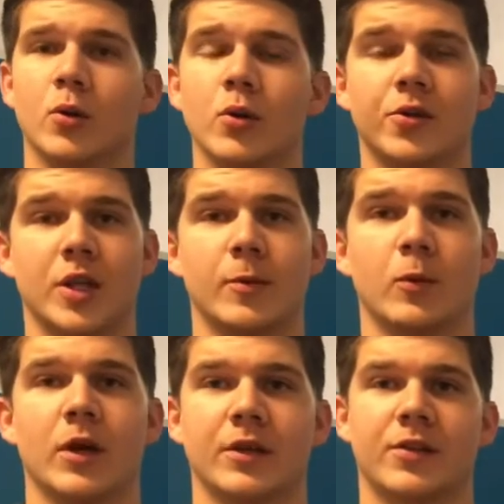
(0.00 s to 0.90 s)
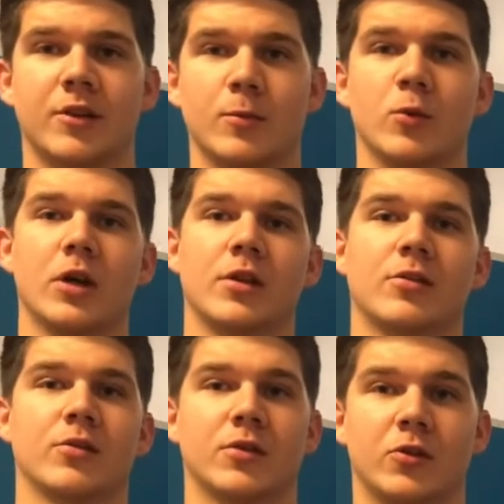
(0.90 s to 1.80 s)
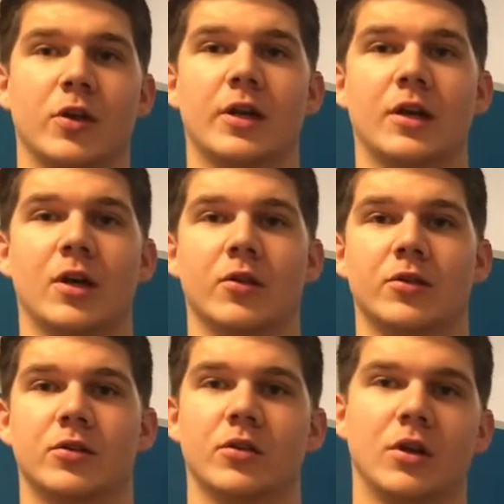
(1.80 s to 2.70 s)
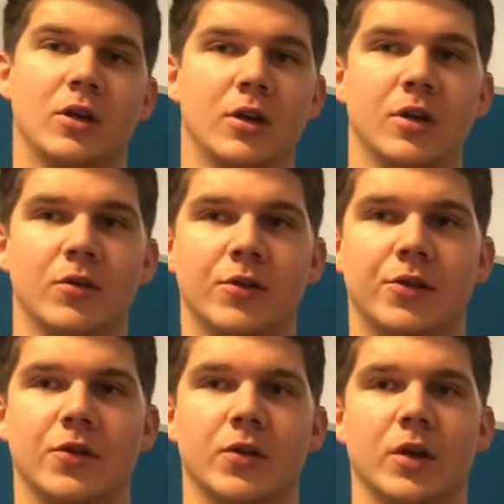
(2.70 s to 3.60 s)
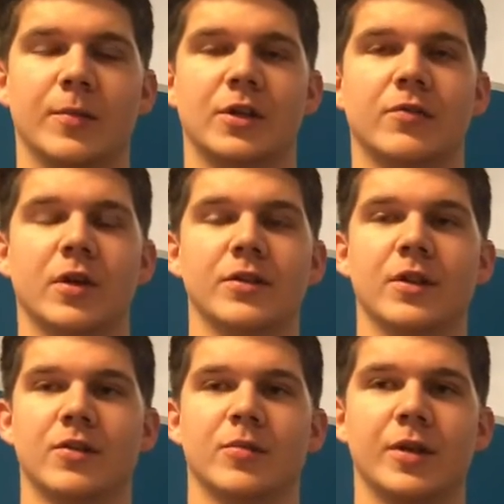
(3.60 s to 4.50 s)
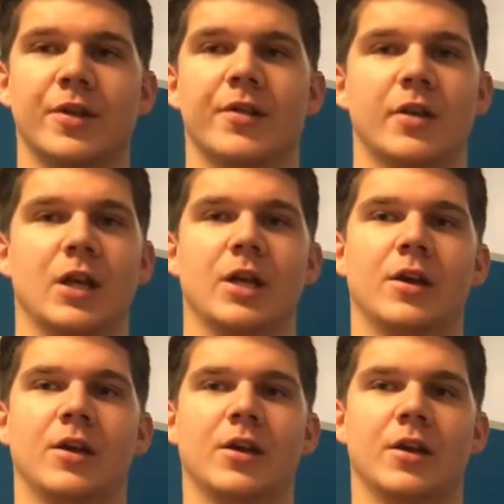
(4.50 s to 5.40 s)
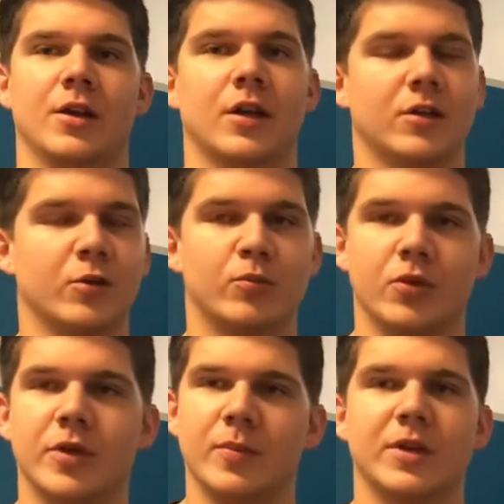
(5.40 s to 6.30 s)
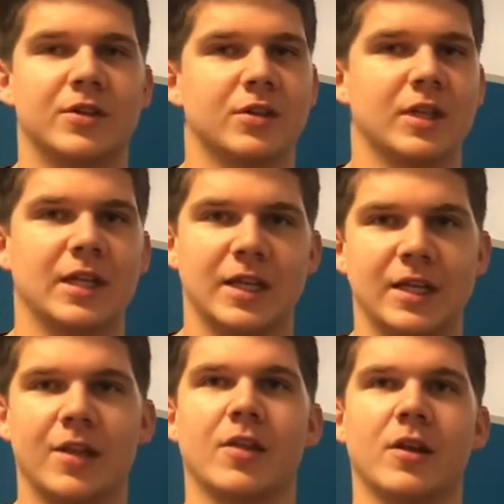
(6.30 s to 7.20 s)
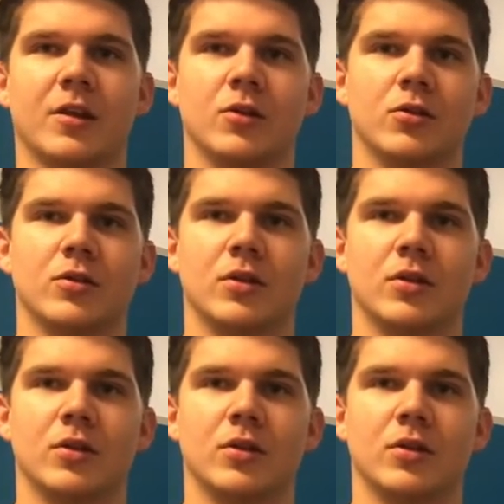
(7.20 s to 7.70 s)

Sammy Watkins. Sammy Watkins was a great college receiver. Devonta Smith can do pretty much anything.